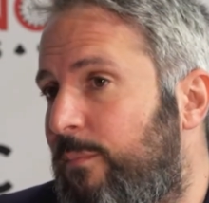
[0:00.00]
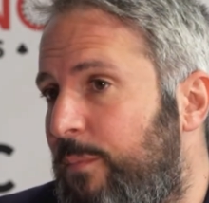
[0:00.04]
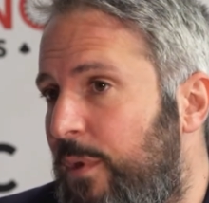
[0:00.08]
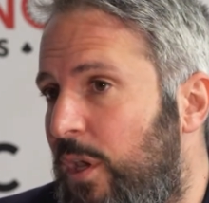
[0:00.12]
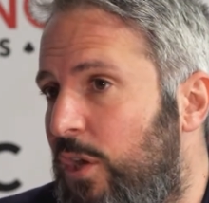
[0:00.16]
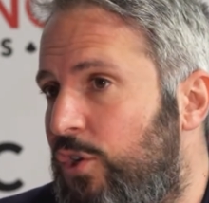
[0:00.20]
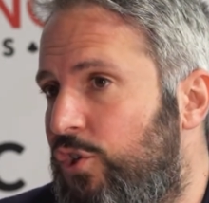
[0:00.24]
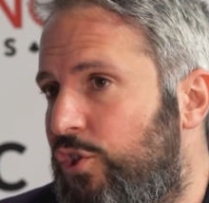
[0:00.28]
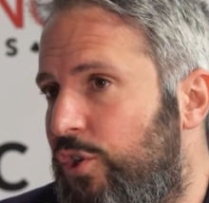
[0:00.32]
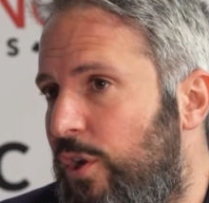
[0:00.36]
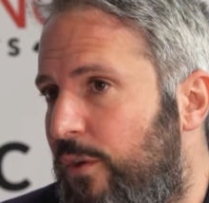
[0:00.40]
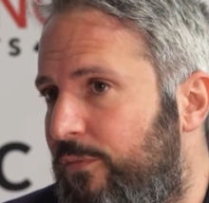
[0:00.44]

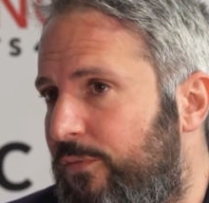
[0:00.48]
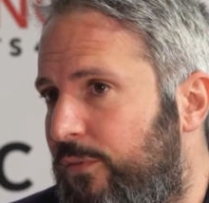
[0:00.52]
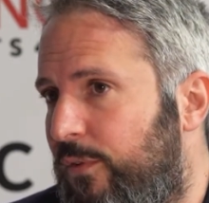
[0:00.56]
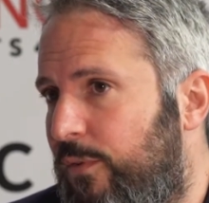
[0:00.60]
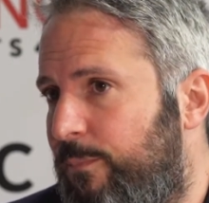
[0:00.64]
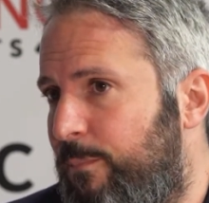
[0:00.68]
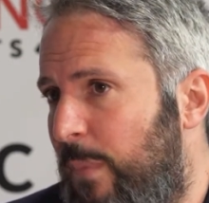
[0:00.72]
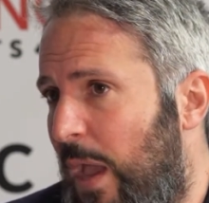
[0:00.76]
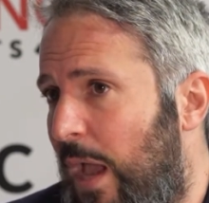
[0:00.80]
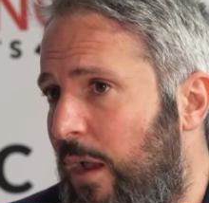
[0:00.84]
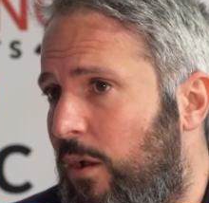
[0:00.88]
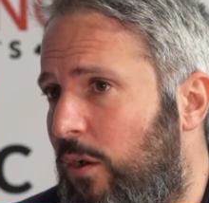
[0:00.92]
be a shift
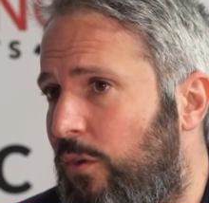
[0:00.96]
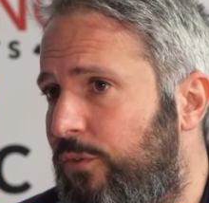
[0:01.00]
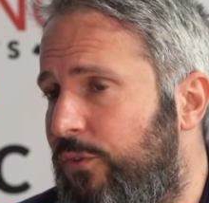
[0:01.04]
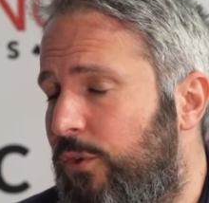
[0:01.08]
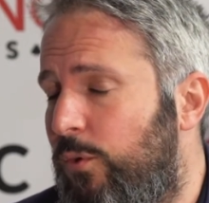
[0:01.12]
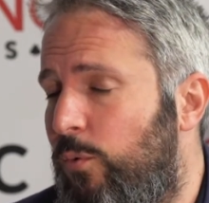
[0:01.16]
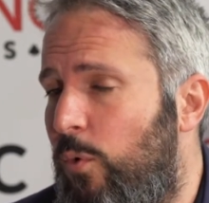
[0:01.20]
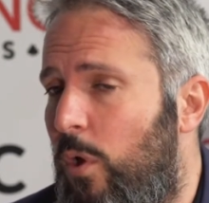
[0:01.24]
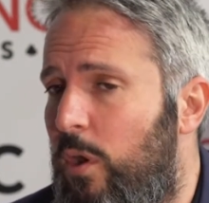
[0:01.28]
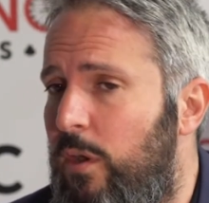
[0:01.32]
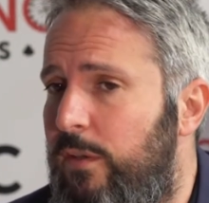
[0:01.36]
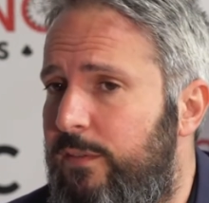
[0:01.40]
back
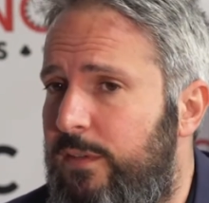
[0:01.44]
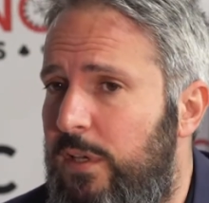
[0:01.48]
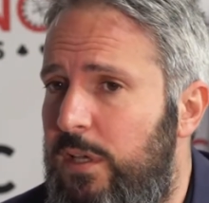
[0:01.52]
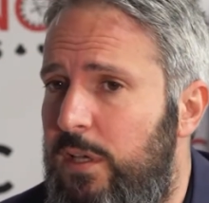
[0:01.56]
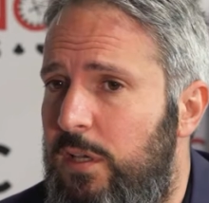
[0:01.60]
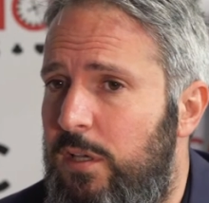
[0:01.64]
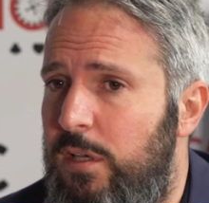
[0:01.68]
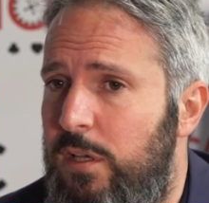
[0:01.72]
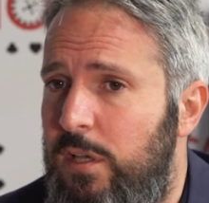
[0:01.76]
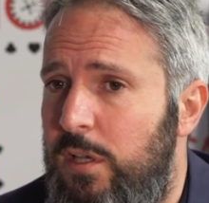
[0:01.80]
onto quality.